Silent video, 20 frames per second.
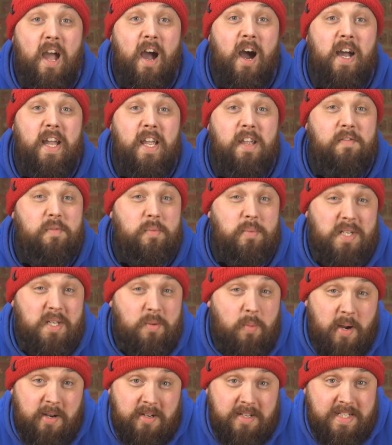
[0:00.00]
Hi everybody,
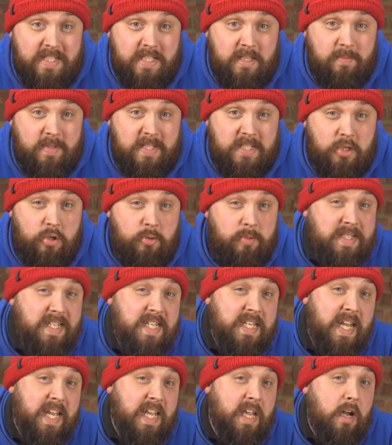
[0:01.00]
welcome to Simply Scuba.
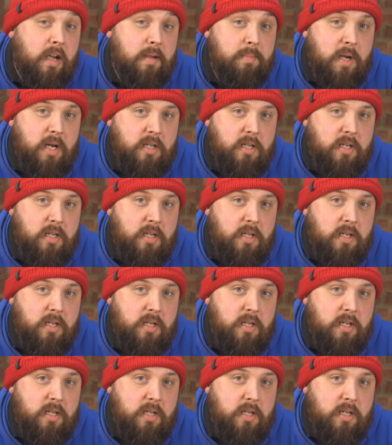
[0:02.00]
Today I'm